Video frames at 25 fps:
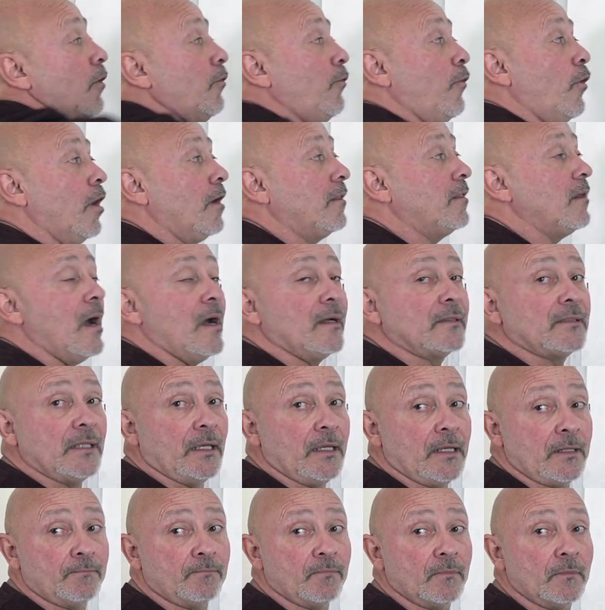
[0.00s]
the fourth
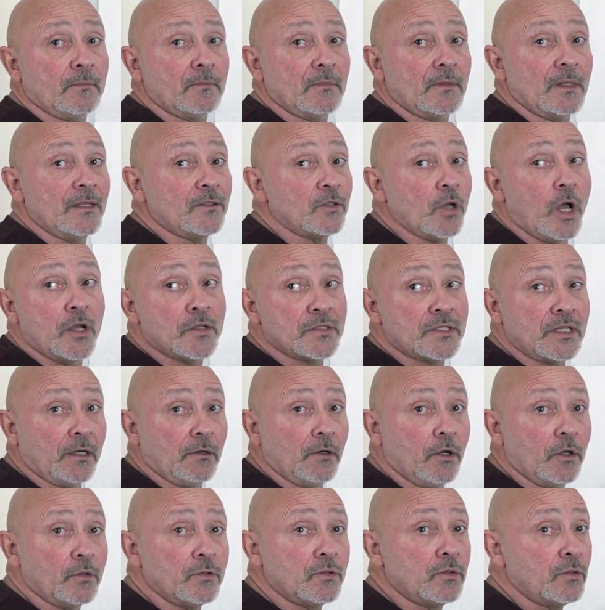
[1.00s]
octet, it's all
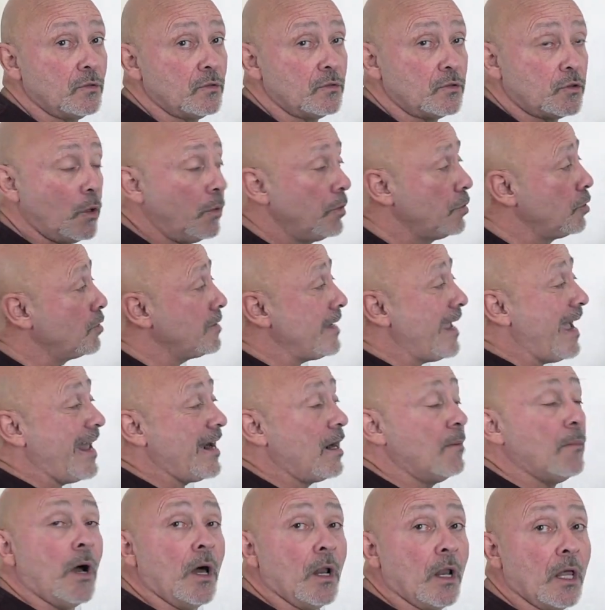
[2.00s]
zeros, so we just add
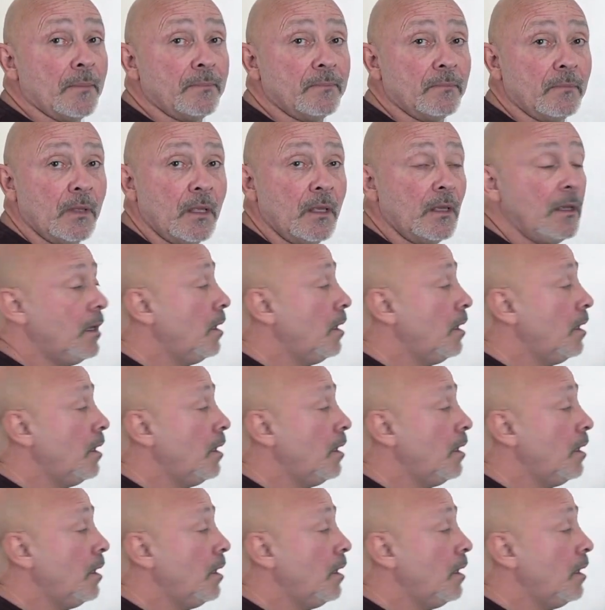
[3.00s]
them all up.